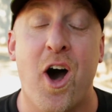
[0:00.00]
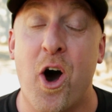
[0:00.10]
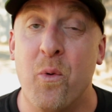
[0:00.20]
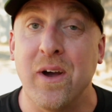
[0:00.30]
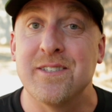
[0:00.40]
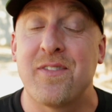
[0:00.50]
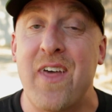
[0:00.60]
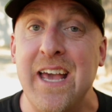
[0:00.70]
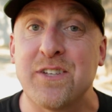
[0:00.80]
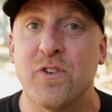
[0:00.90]
Always,
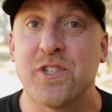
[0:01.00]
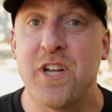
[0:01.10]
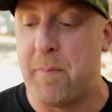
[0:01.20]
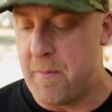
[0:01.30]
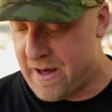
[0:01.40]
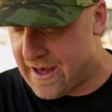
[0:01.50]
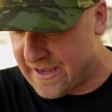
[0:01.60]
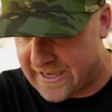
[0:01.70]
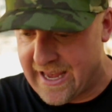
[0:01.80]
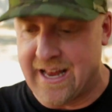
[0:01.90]
thanks for stopping
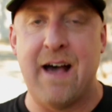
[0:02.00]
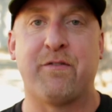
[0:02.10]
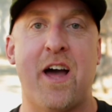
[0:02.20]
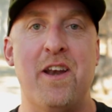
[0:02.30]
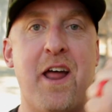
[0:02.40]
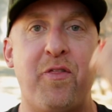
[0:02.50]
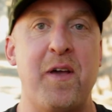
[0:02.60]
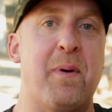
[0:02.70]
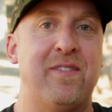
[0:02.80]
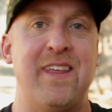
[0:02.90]
by. Again, I've got
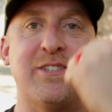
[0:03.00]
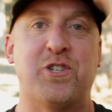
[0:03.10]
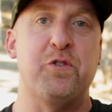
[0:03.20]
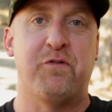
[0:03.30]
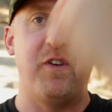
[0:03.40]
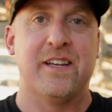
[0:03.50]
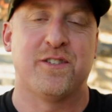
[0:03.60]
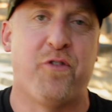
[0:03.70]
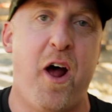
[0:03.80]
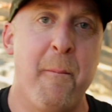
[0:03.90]
nothing but these two
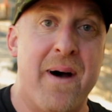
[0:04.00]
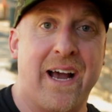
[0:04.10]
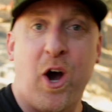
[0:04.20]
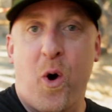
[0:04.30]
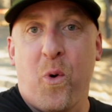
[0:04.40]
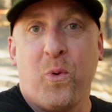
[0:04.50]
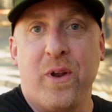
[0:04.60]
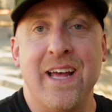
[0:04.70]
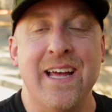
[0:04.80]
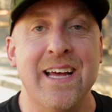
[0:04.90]
fists from my
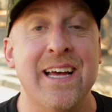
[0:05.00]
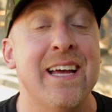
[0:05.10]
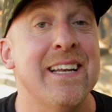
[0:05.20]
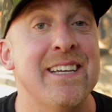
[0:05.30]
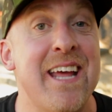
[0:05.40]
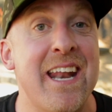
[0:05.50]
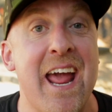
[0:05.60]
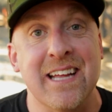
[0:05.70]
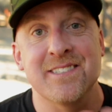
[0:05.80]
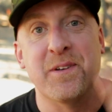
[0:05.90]
cold, dead
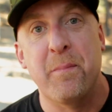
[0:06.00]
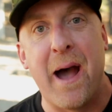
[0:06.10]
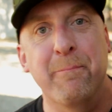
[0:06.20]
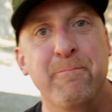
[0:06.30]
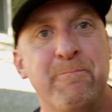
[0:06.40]
hands. Bye.